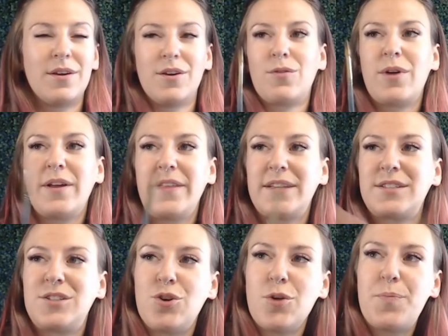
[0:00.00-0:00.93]
Right, like
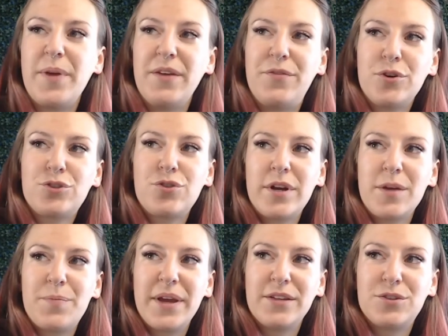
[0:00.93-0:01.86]
so if you're drawing
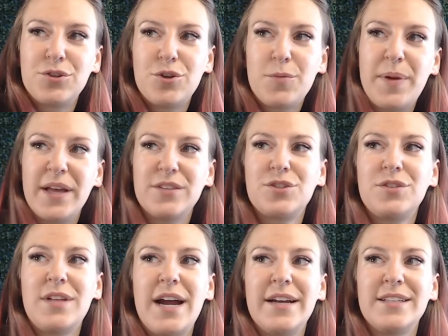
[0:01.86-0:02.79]
in pencil, your pencil
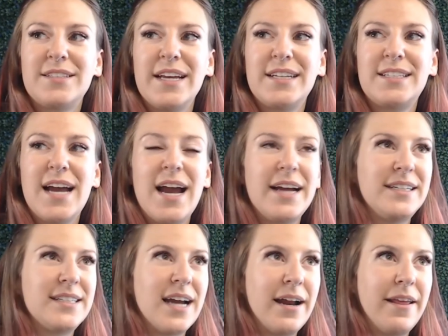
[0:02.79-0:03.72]
line is like tiny,
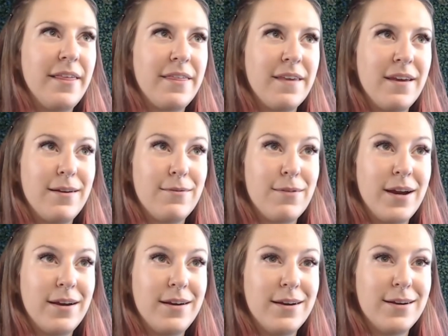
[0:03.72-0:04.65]
tiny thin
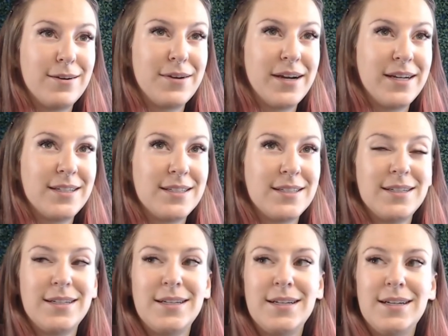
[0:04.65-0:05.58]
right here, right?
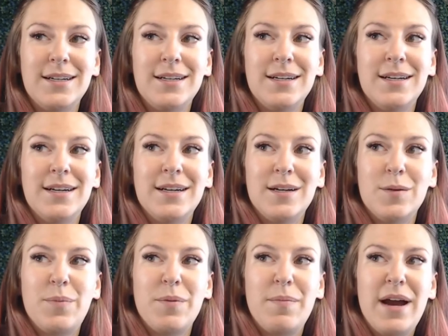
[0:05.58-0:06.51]

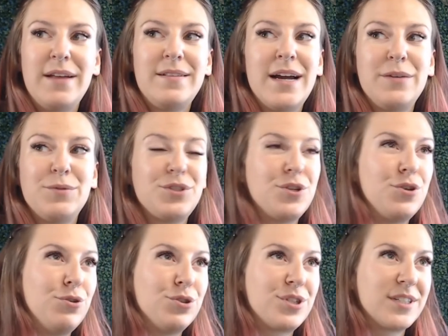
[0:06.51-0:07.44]
But my line was
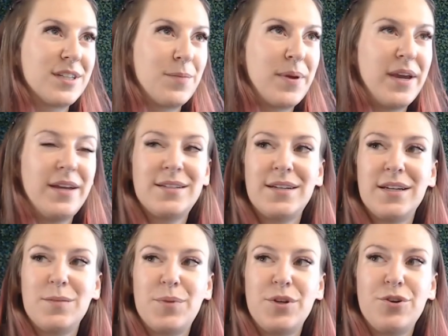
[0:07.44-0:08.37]
huge because I painted
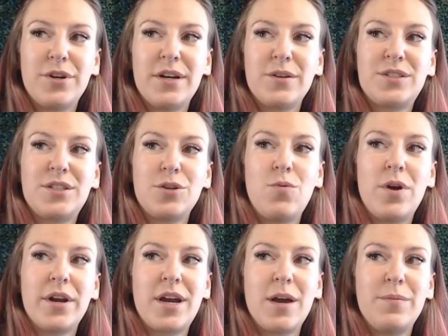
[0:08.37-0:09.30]
it. But you're going to still
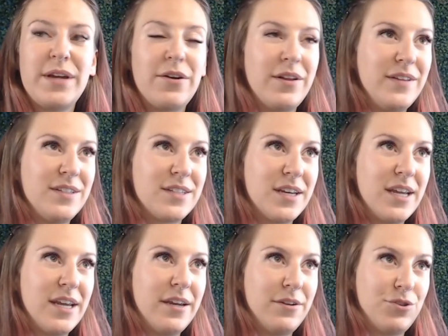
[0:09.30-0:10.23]
want to come down at least an
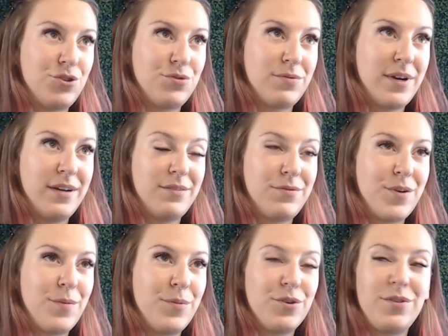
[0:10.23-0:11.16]
inch, right,
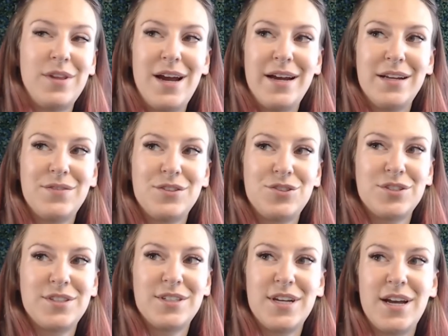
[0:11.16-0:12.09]
from your line if it's
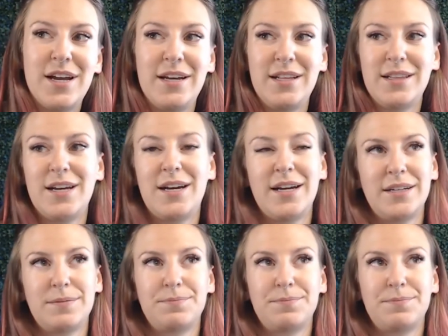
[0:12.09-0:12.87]
just a tiny line.